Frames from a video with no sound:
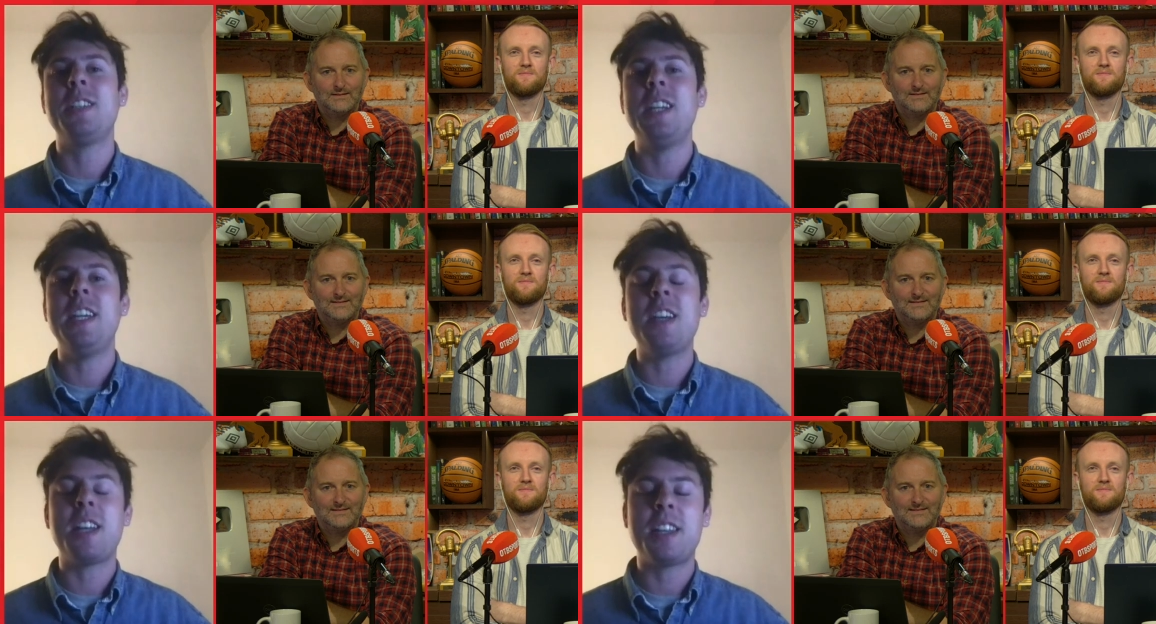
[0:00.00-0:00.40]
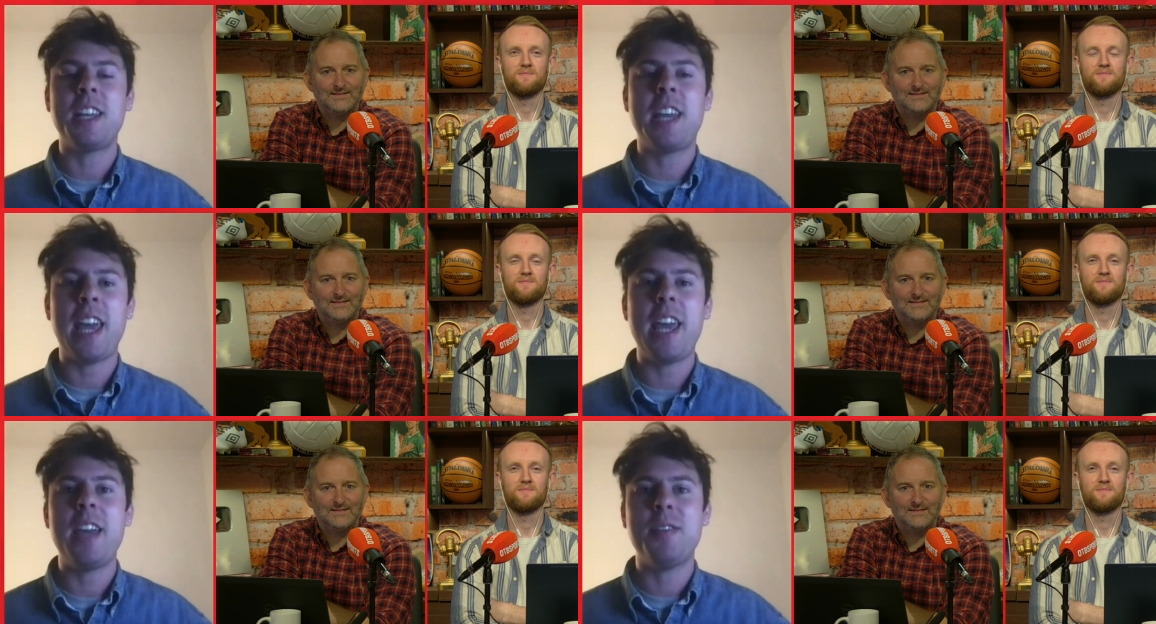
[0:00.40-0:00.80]
Speaker 1: He got the
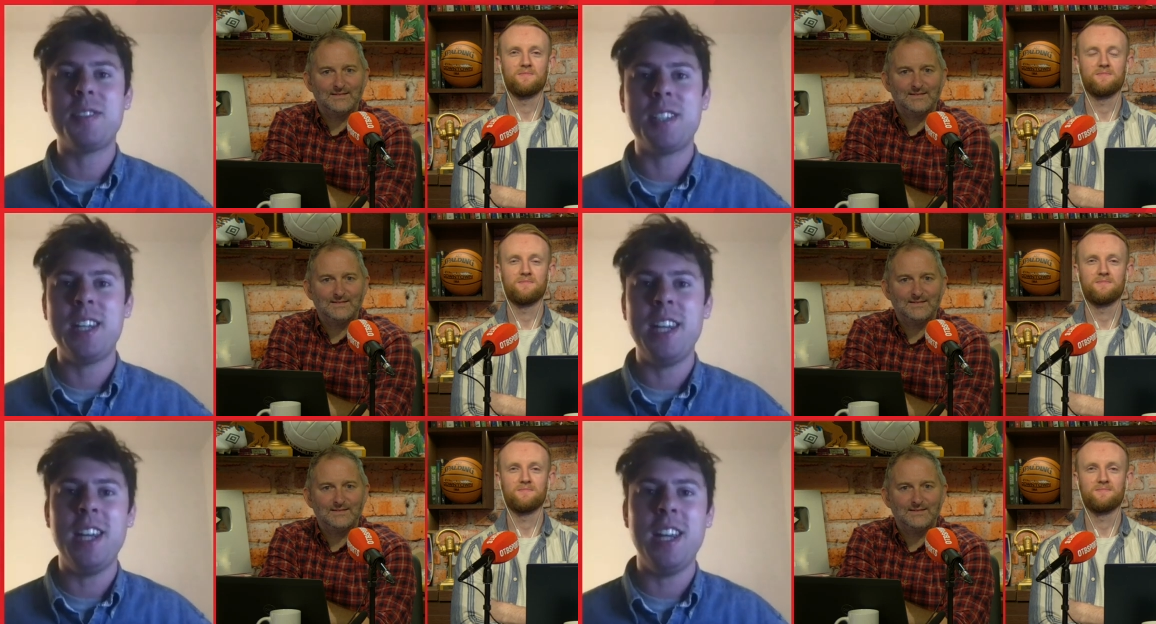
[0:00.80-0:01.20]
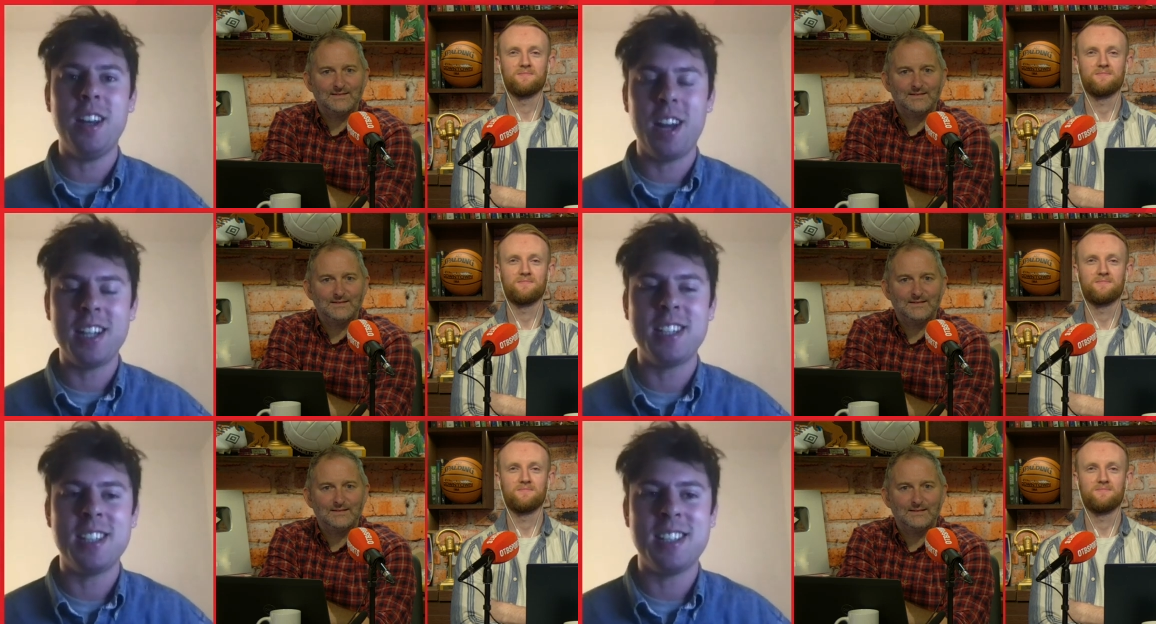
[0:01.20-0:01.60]
K F C
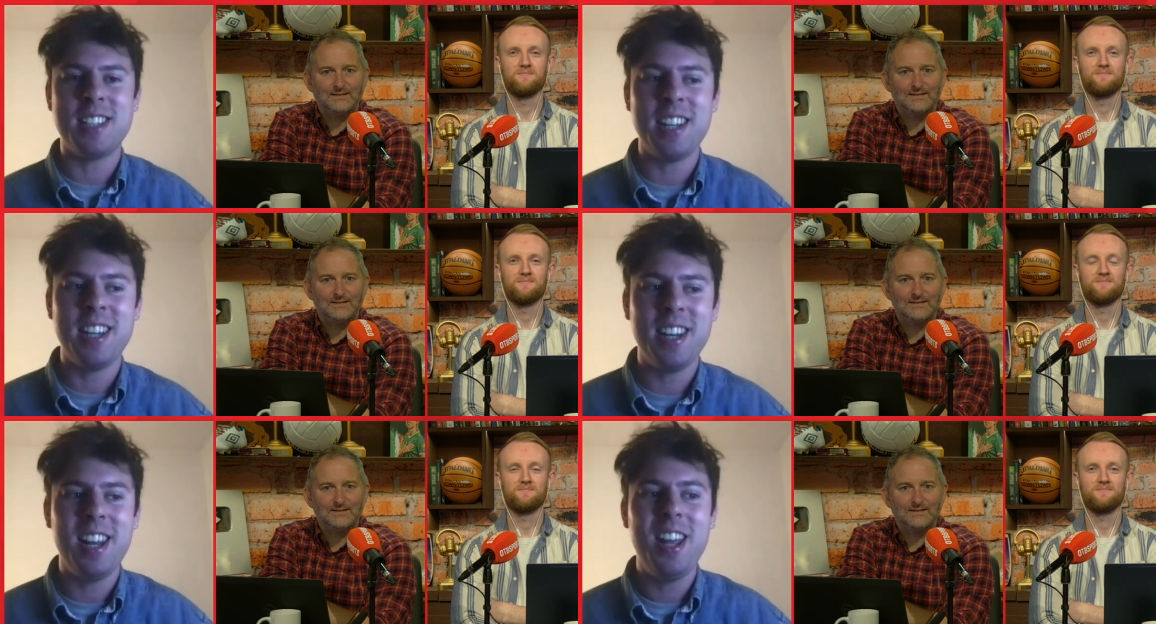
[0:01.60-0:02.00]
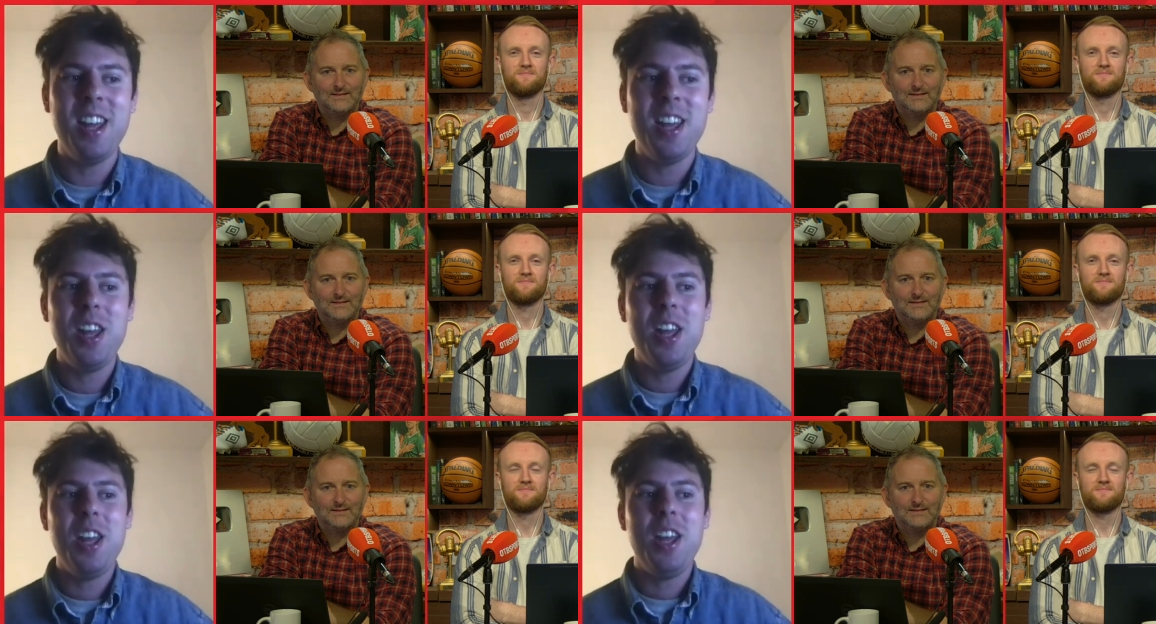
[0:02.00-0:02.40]
licensing,
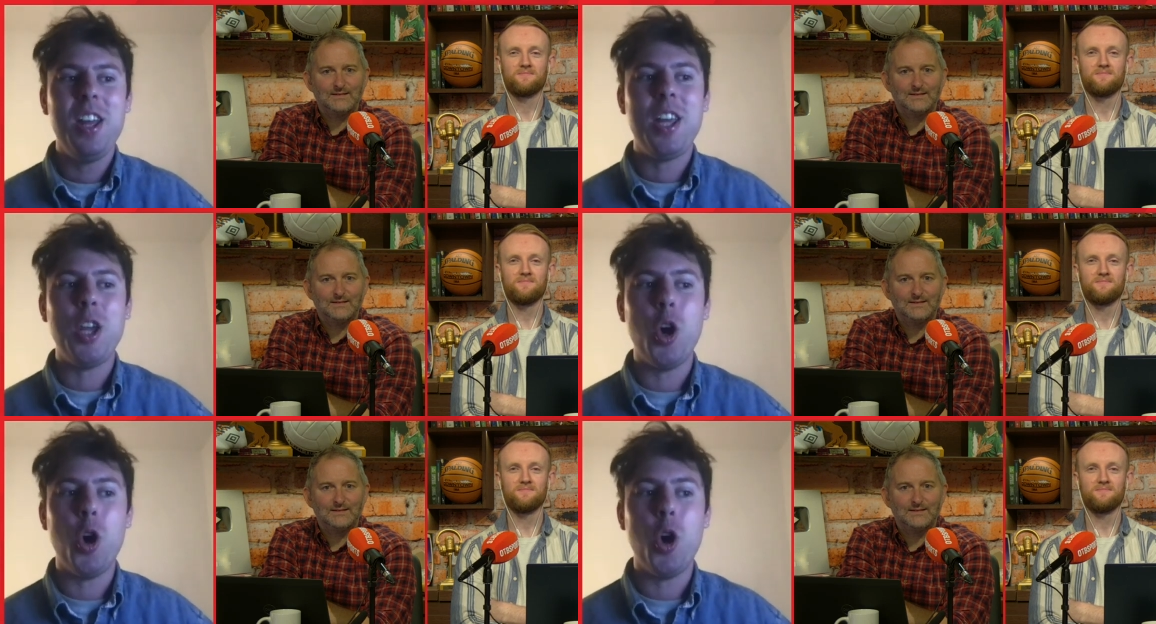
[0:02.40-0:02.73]
he